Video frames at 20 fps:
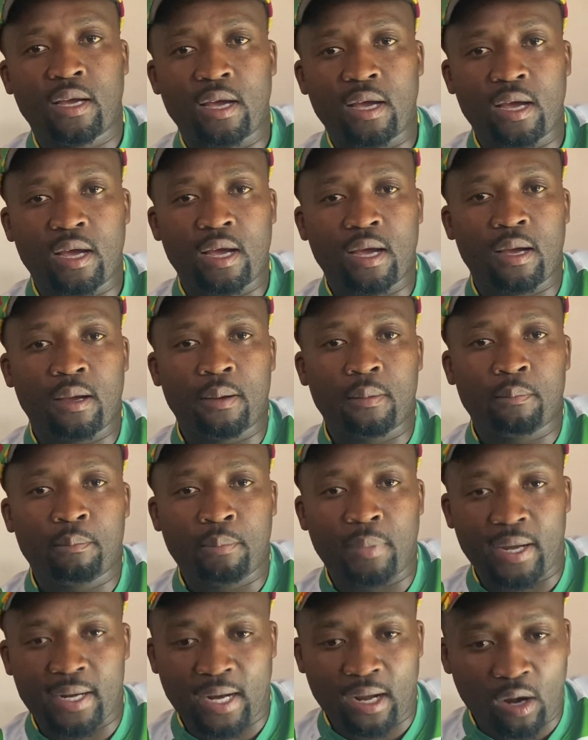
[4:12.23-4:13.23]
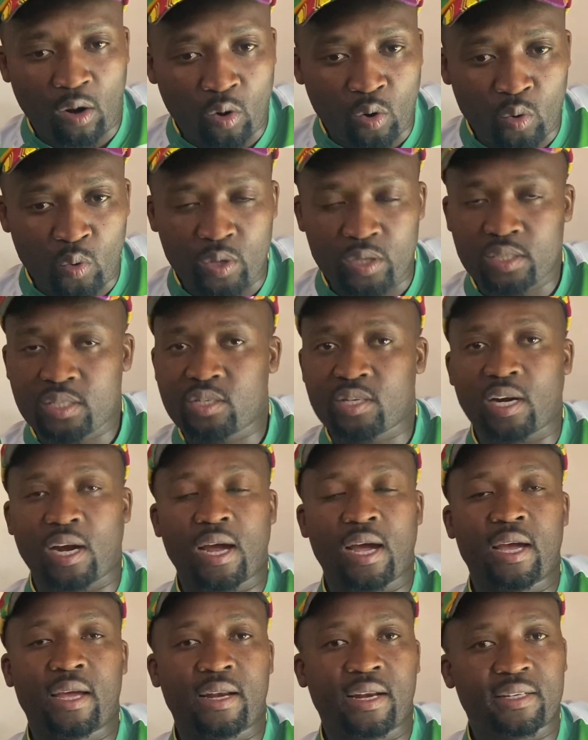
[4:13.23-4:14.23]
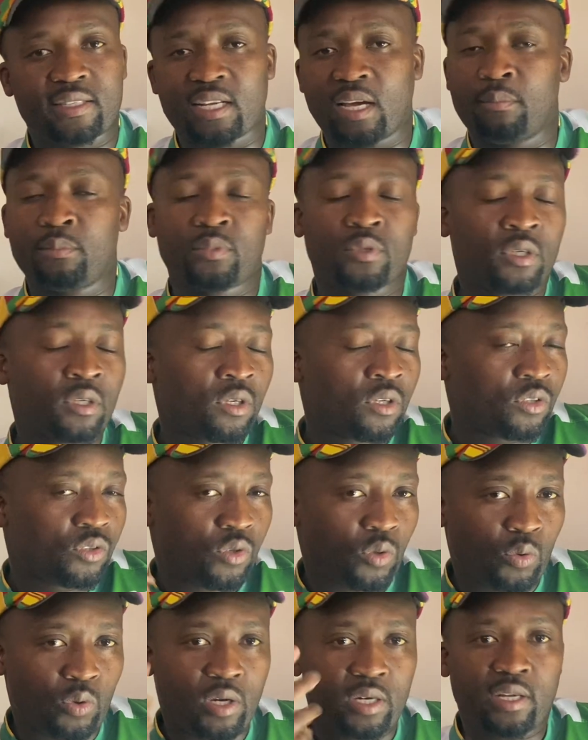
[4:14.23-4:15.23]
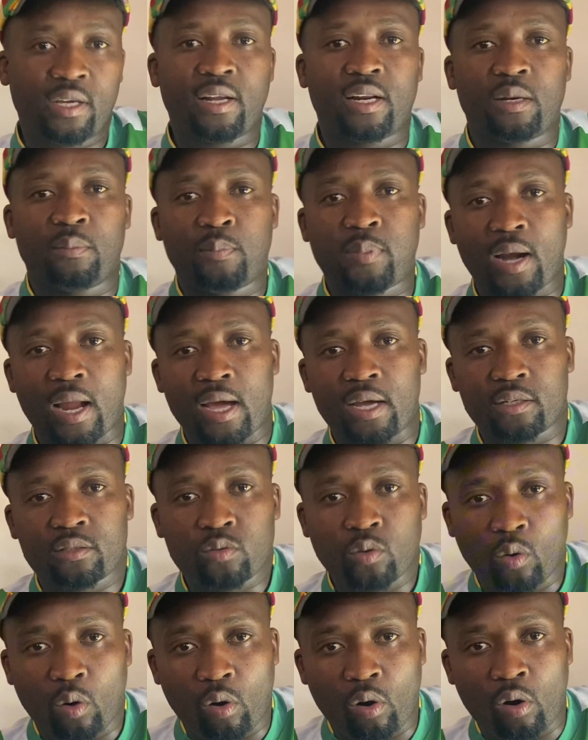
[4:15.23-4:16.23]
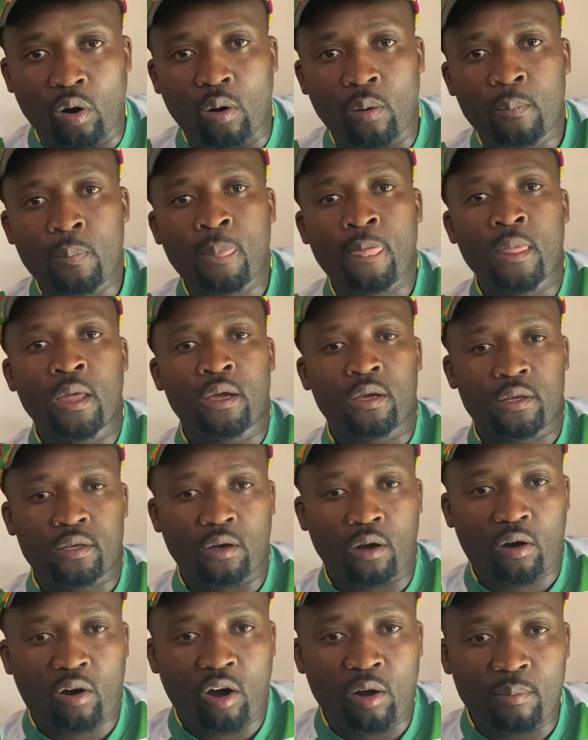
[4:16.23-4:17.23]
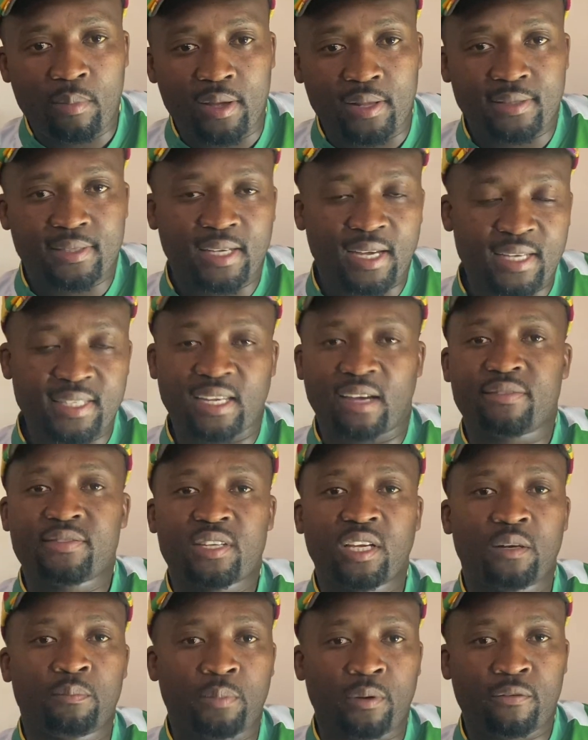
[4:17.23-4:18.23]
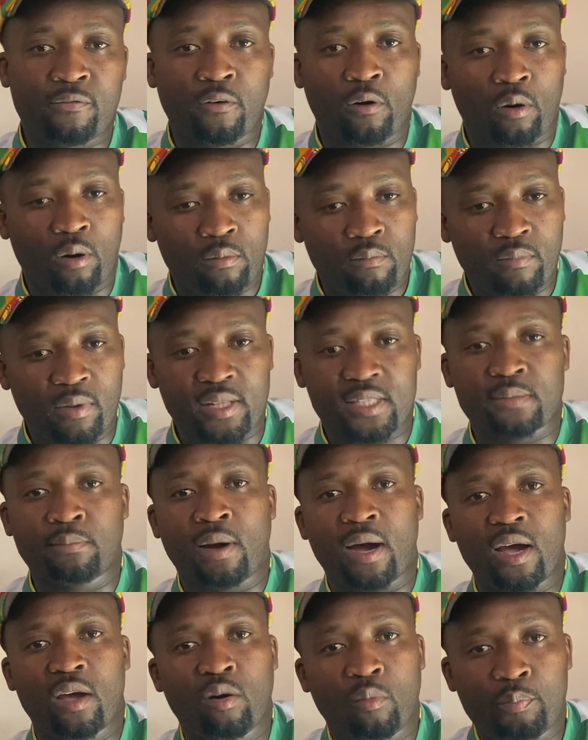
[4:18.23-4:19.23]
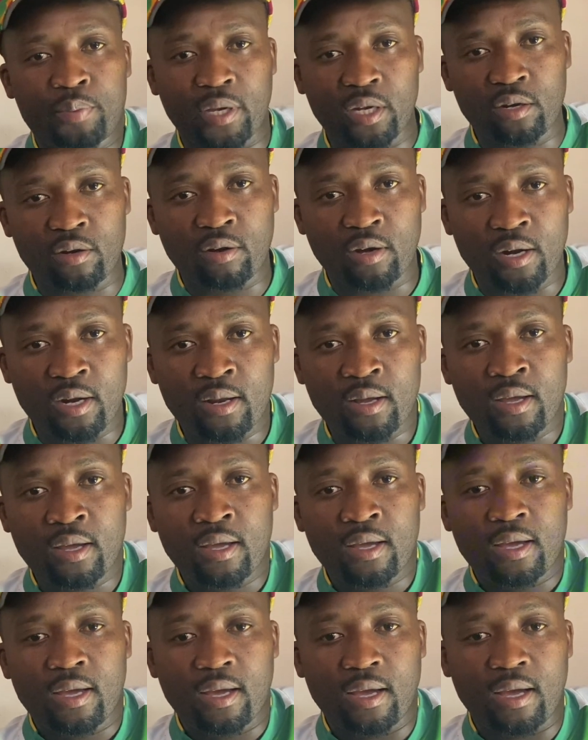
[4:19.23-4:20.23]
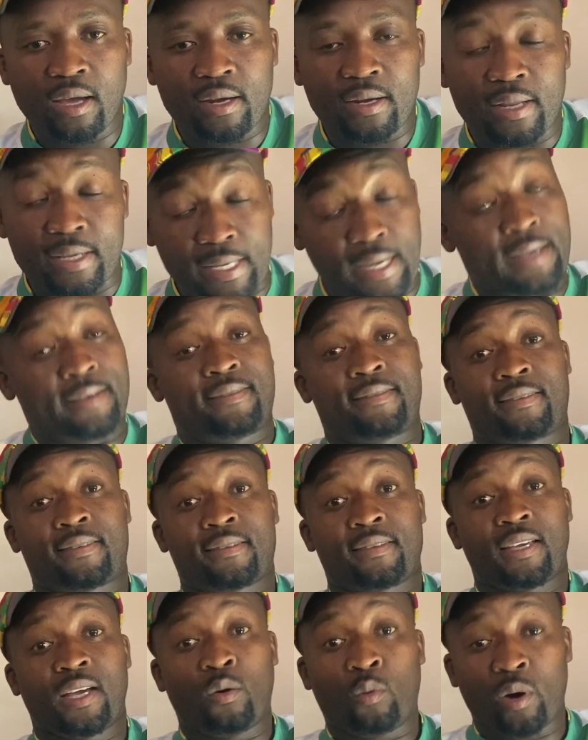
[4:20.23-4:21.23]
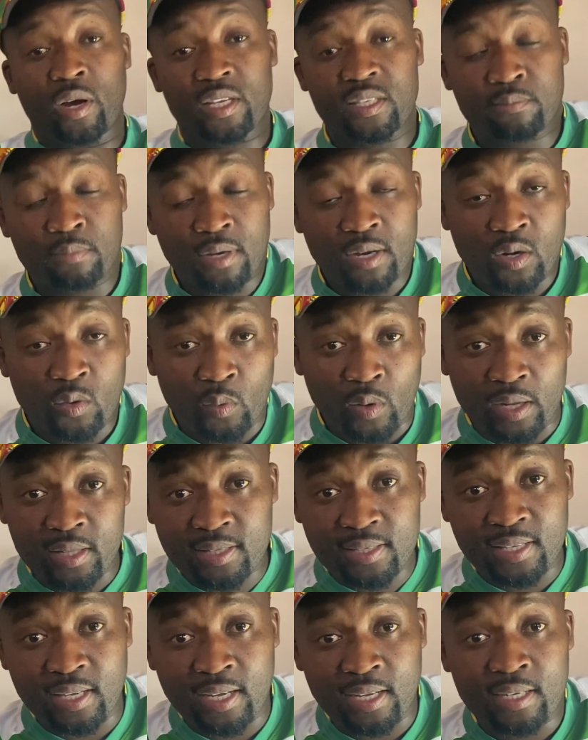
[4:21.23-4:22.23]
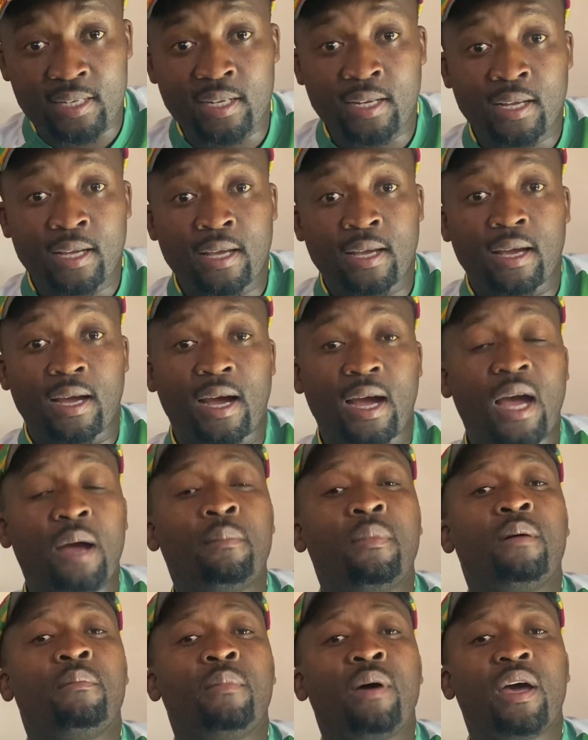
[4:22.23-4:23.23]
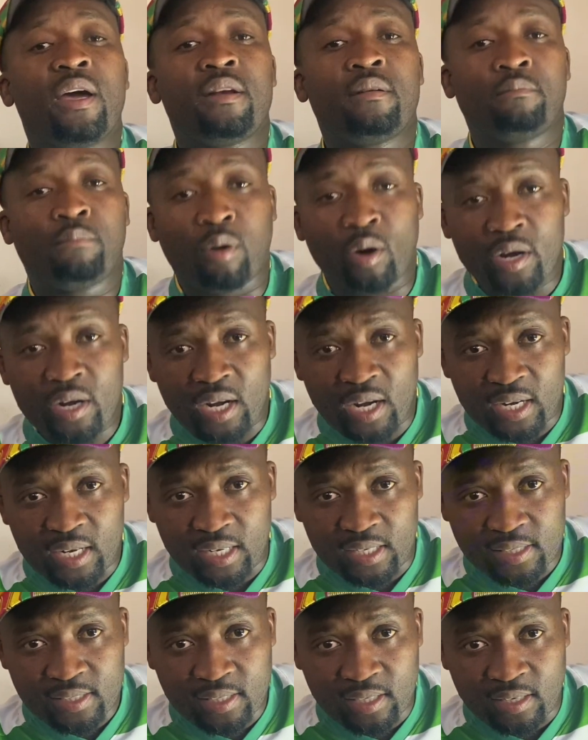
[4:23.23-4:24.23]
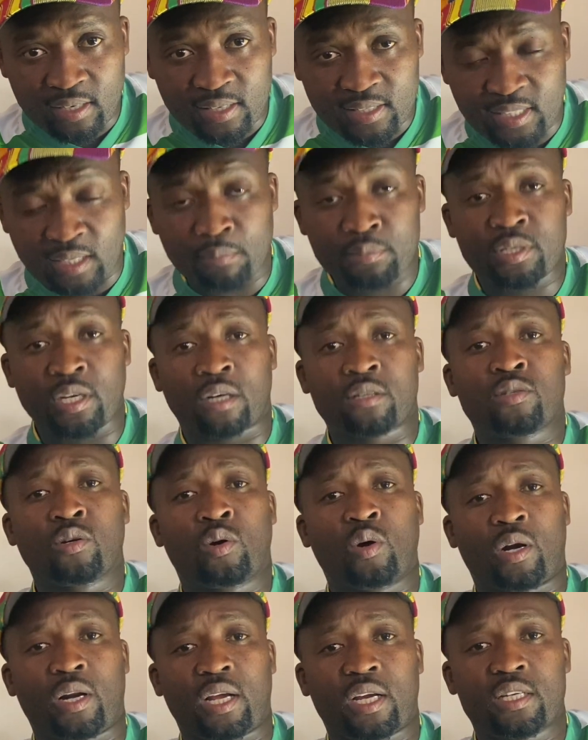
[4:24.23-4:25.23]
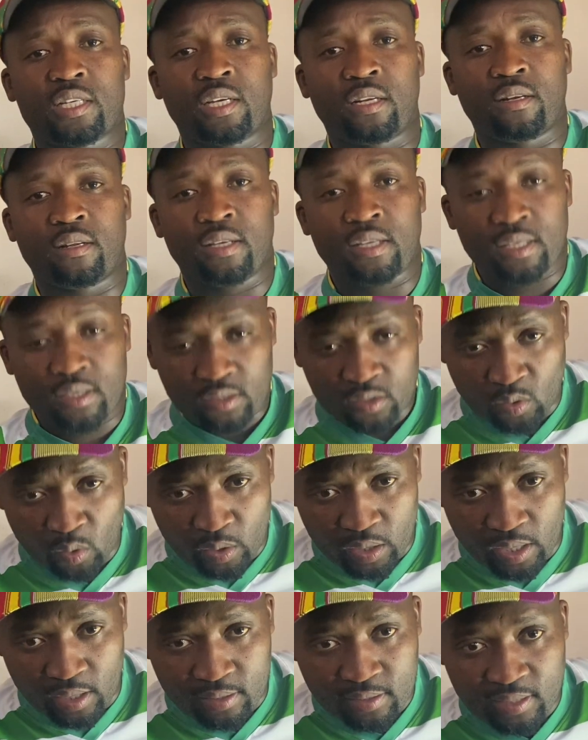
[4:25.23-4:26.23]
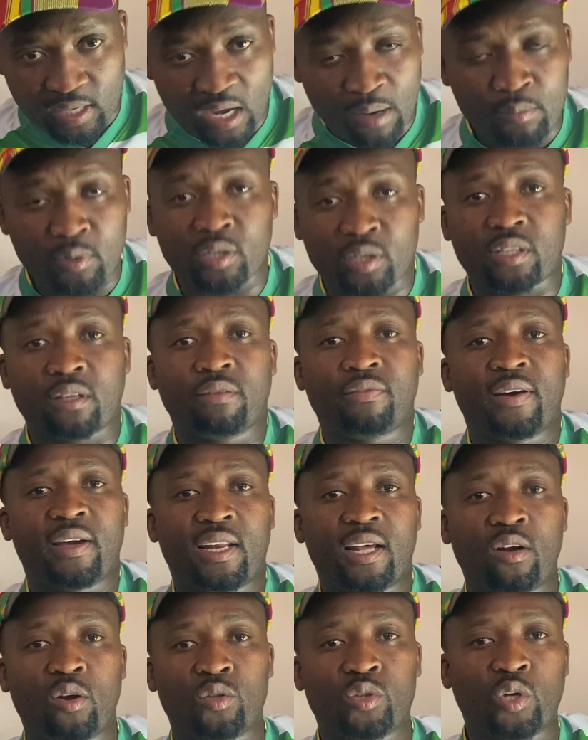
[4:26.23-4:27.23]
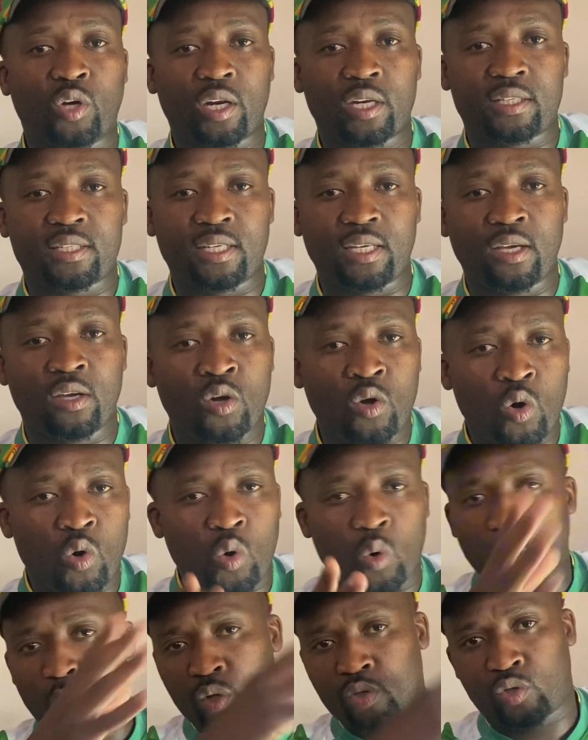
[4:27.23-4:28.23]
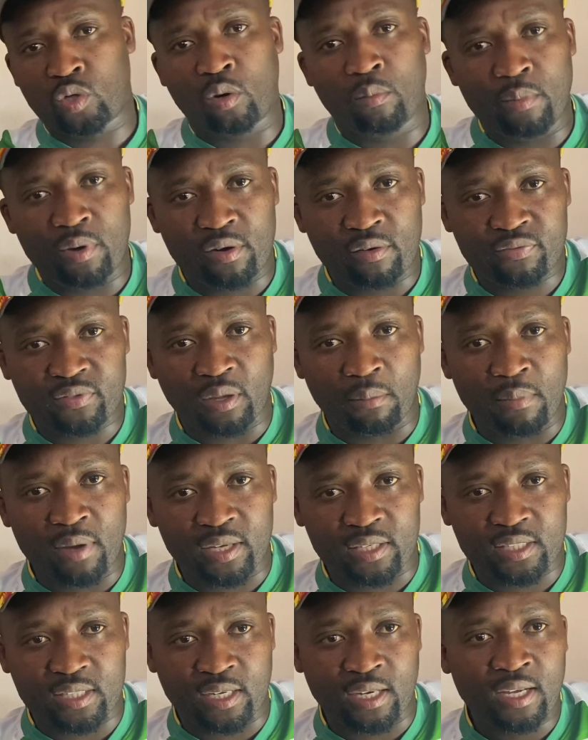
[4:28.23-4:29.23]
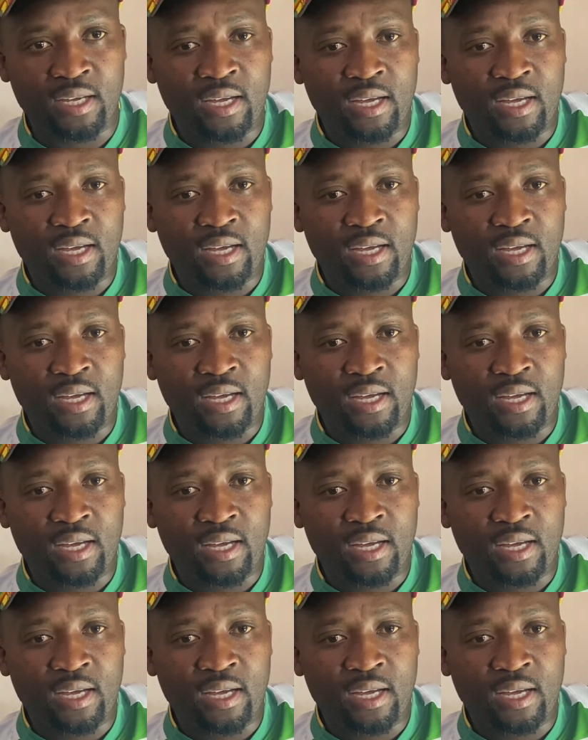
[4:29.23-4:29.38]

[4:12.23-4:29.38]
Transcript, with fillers: uh, but I always try and attempt to really reply to all your comments. As I've said before, it's my opinion, and yes, a wise man once said, I am a man born under sin, subject to correction. So, yes, I'm not the final authority who was your man of the match.